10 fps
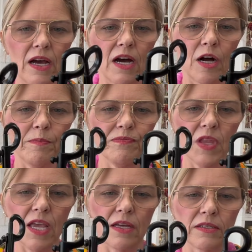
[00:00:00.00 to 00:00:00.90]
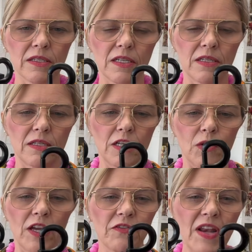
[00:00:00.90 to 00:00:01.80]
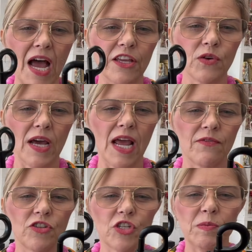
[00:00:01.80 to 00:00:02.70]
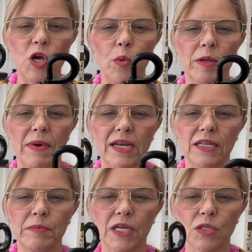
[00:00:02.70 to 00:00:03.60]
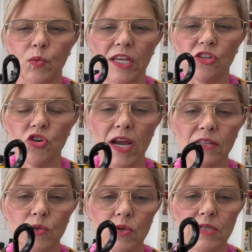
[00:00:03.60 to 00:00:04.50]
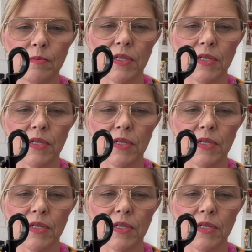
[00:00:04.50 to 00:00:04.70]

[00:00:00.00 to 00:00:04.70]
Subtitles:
And you know, if not, you kind of have to just be open-minded, because we can try to source it,